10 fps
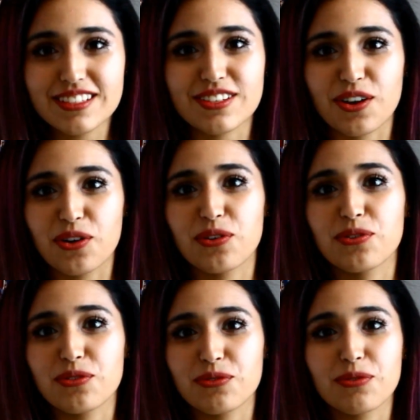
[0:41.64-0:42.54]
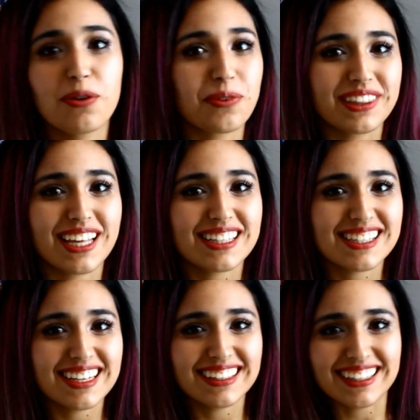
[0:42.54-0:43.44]
So with
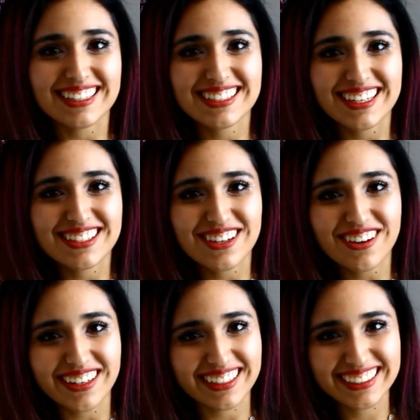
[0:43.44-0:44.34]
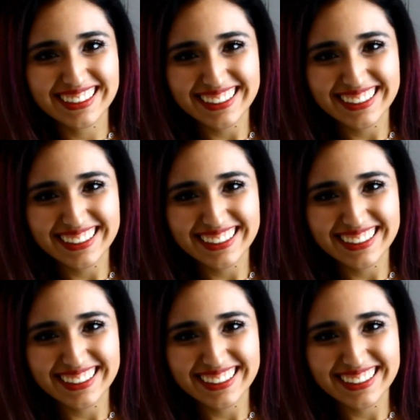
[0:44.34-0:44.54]
that said, let's get started.